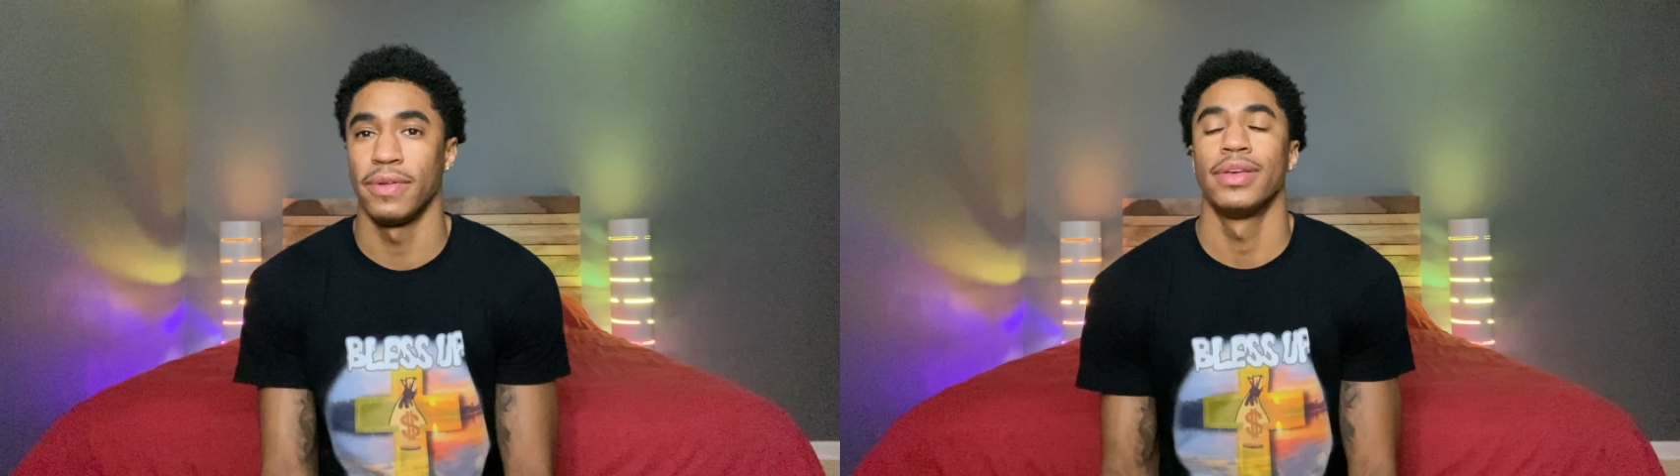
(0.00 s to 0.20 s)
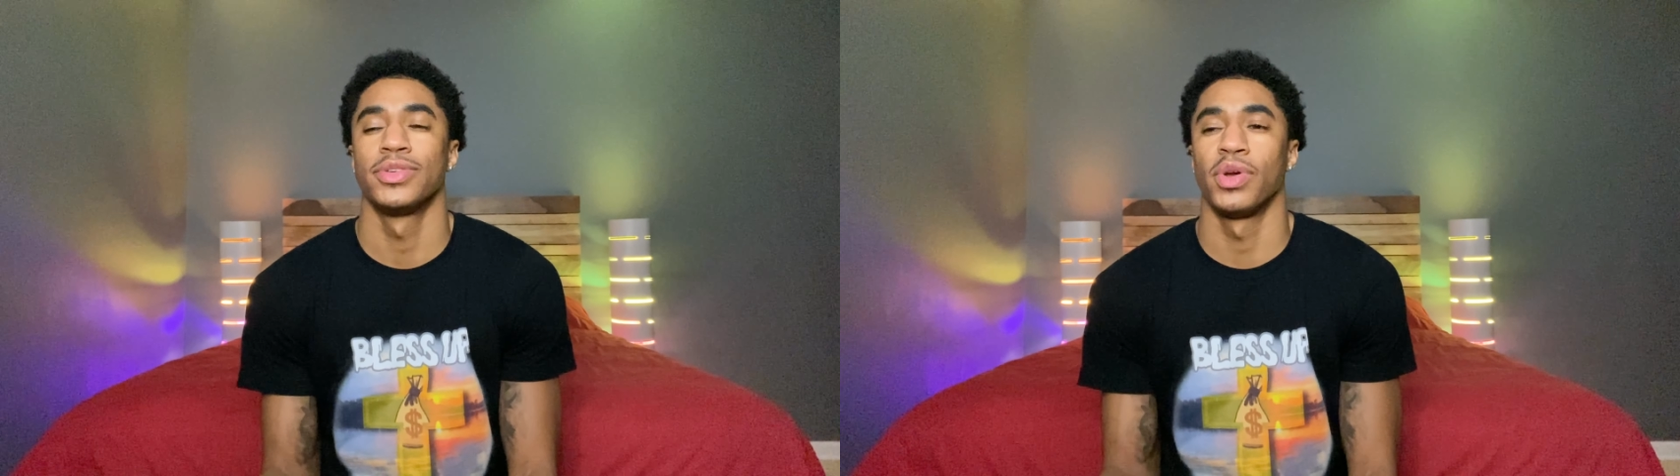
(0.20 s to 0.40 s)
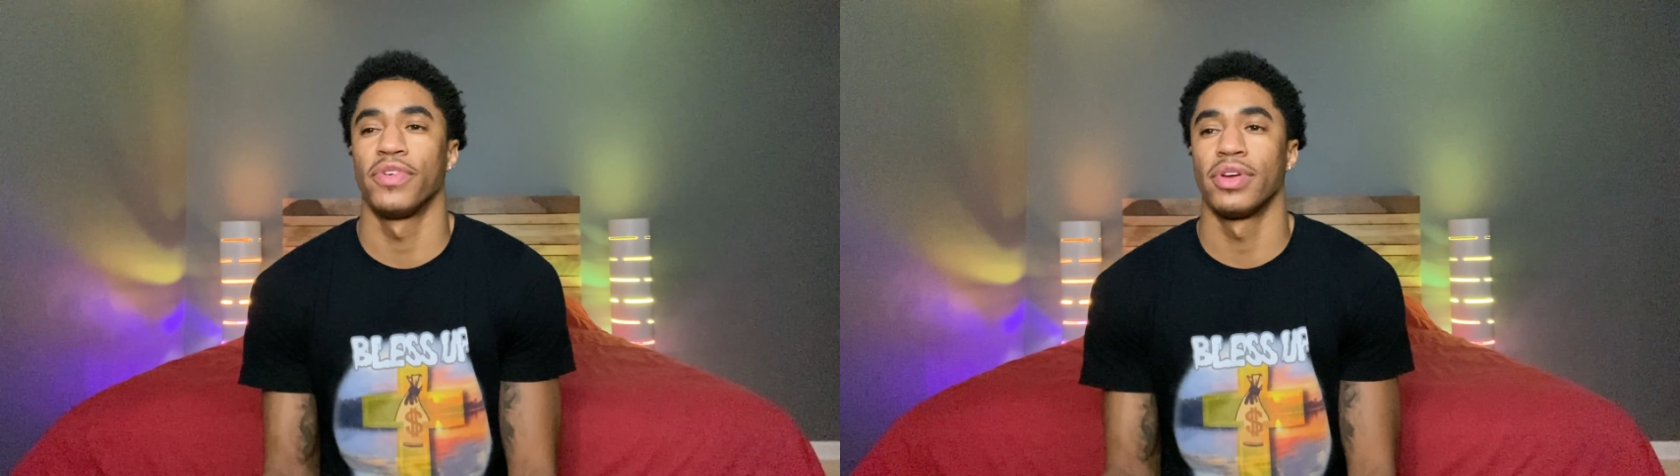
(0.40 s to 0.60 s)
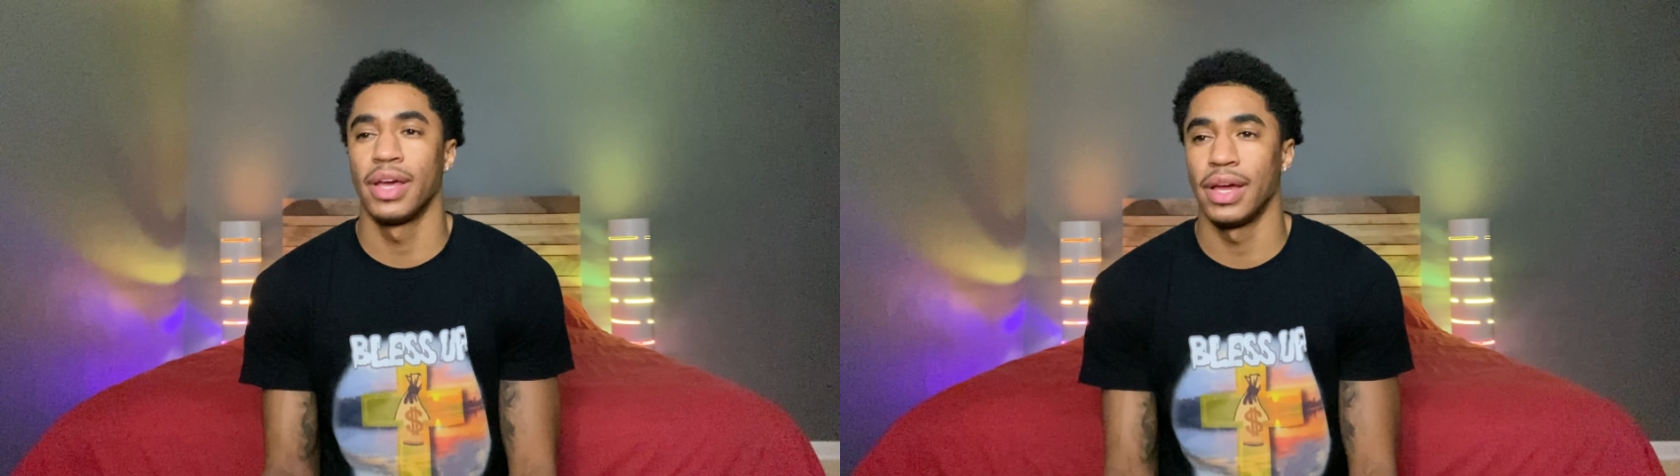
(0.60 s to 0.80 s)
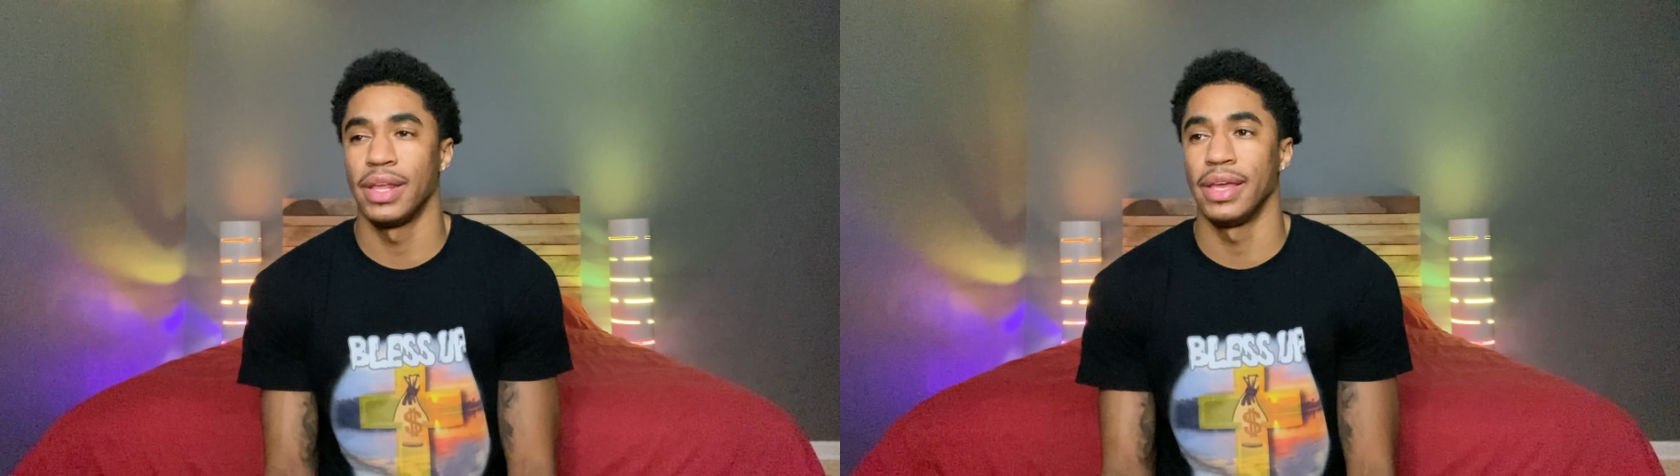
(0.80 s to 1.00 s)
So if you're
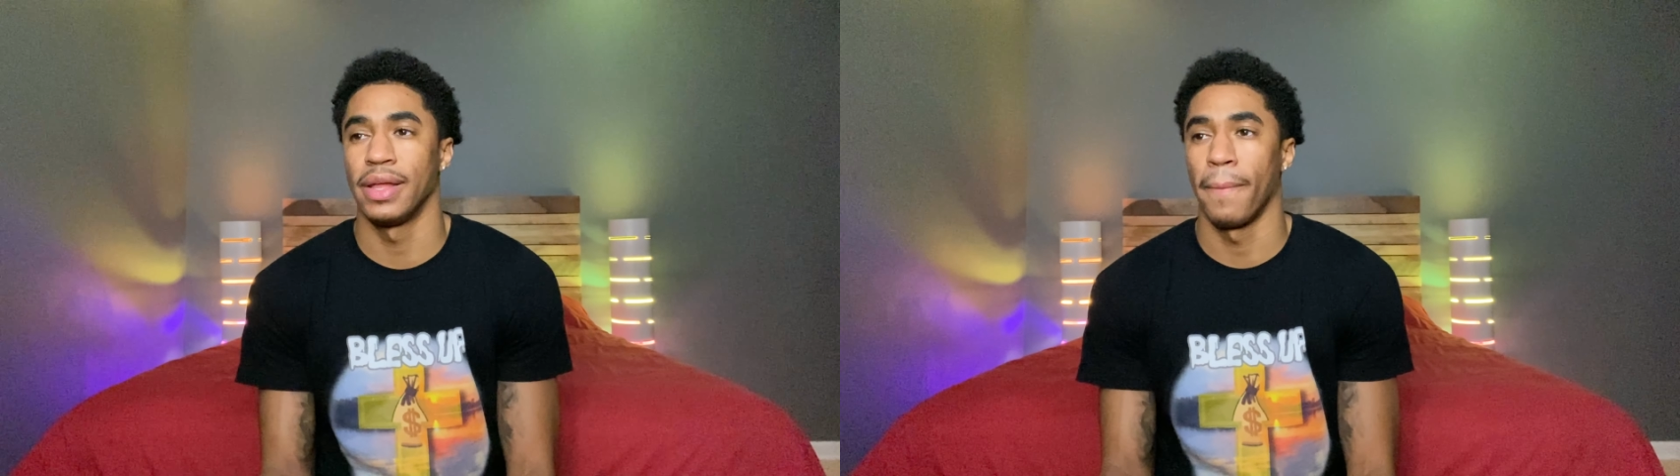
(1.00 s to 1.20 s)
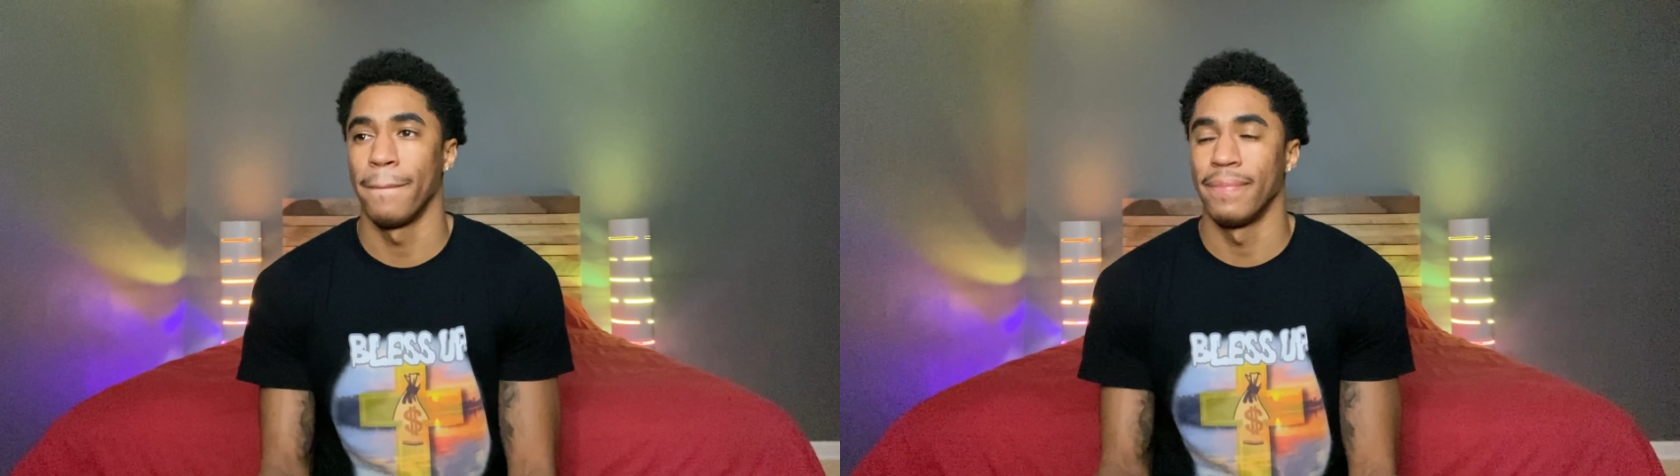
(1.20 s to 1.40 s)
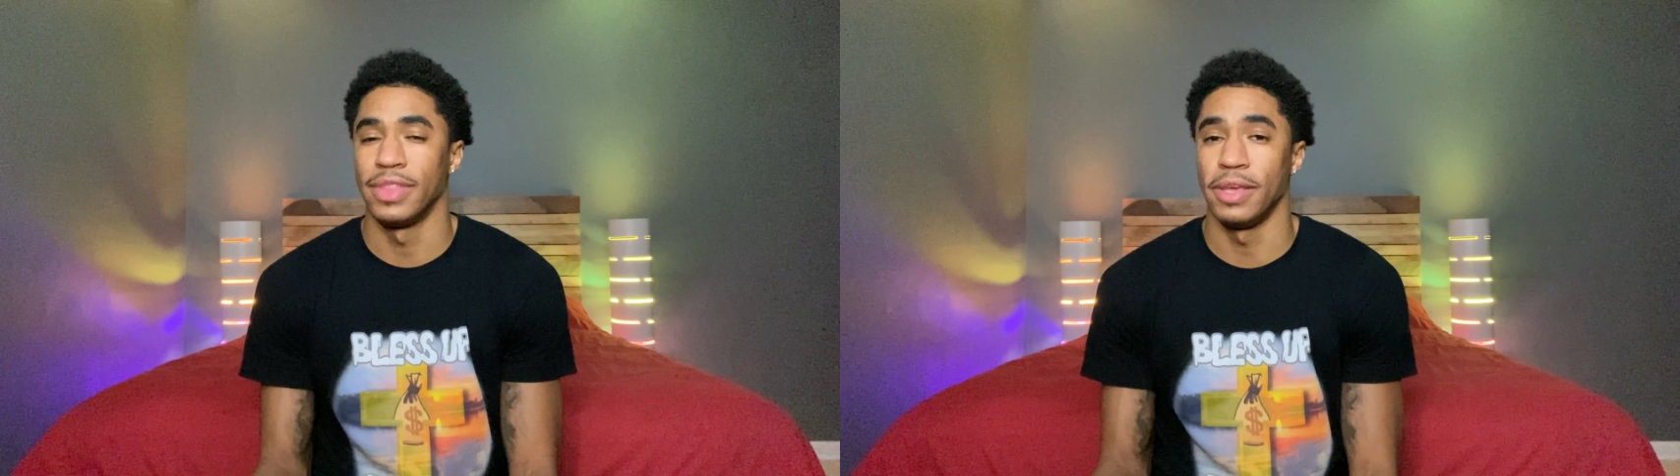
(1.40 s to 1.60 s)
cutting the